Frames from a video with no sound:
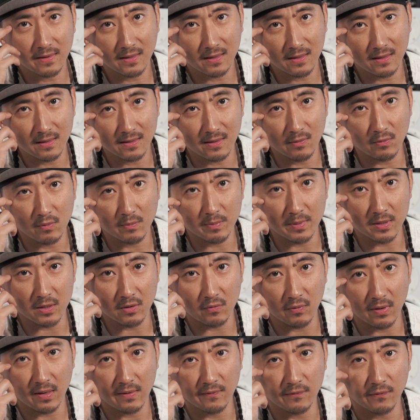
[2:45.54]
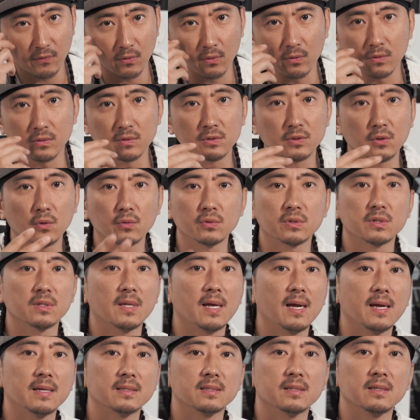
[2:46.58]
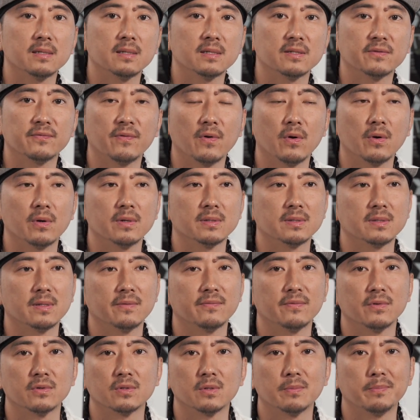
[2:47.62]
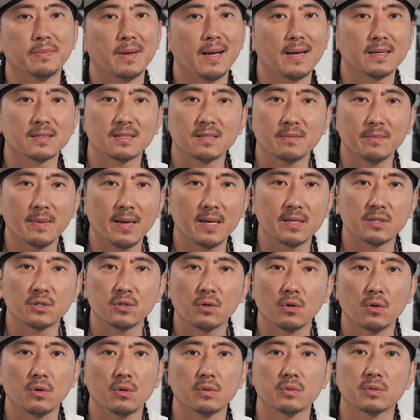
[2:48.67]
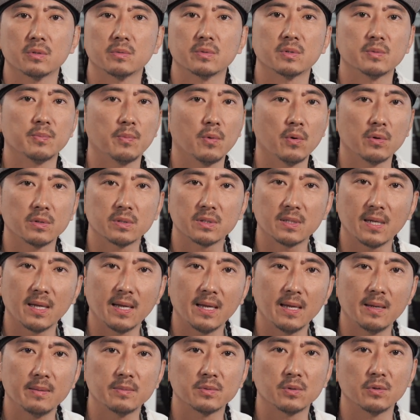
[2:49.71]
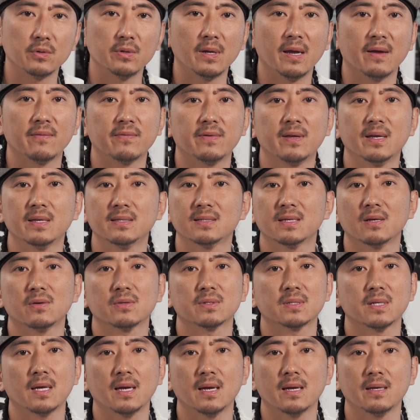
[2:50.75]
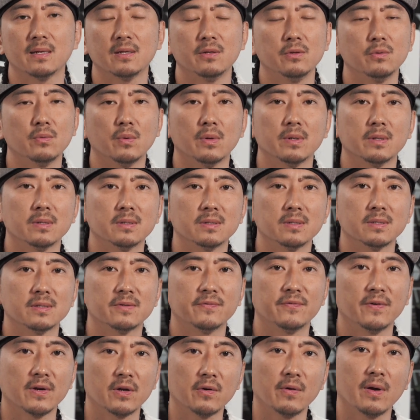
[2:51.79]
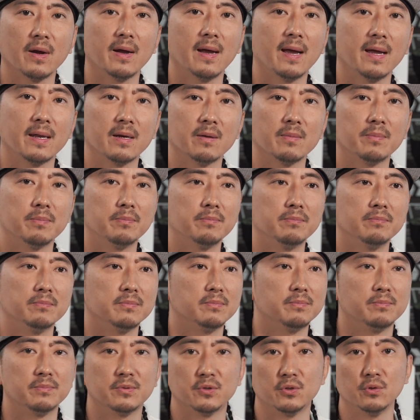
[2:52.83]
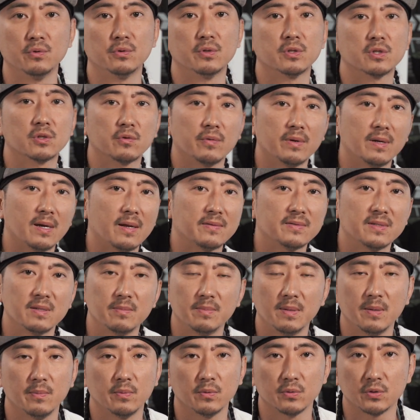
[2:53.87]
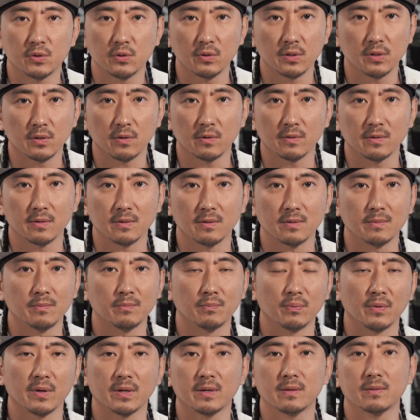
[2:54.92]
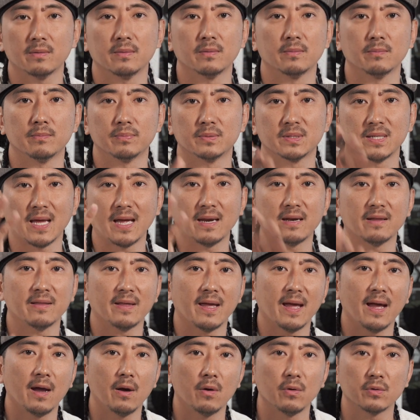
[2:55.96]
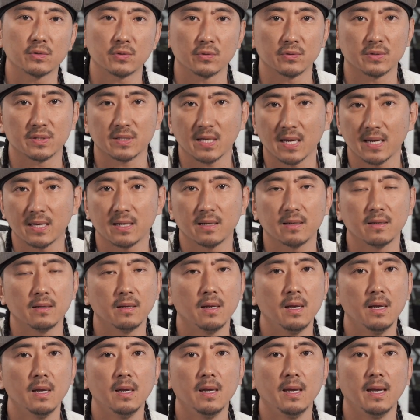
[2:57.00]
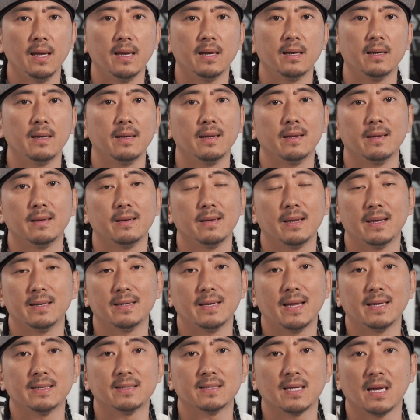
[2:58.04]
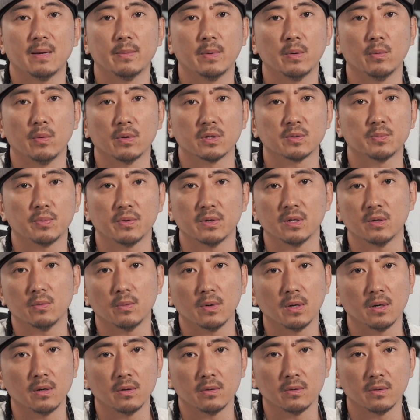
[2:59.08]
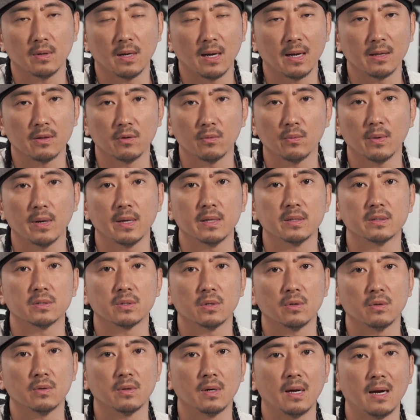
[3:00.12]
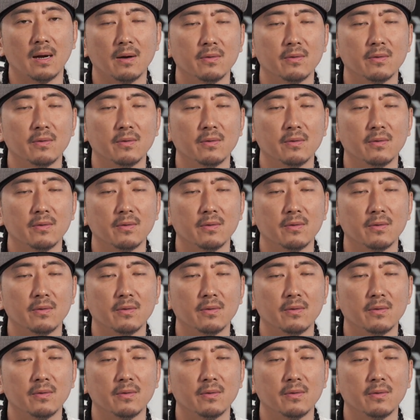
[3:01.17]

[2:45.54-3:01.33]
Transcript: thinking it would be great for socializing, as far as if there's a boxing match on, some sports games, or you have kids outside and you want to just figure out how to shoot the screen. I've seen people shoot it on the brick side of the house or siding, and at nighttime it works pretty well either way. So I